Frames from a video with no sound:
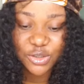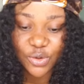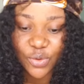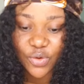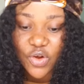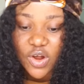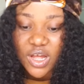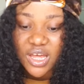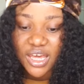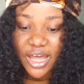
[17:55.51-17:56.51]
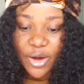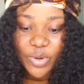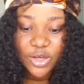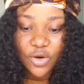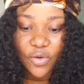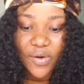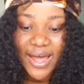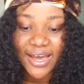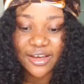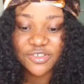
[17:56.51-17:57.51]
So here we go.
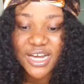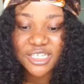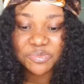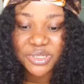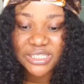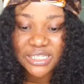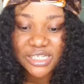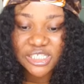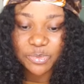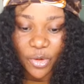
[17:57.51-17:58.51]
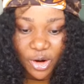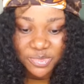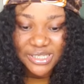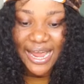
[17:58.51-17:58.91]
I gave ChatGPT this prompt.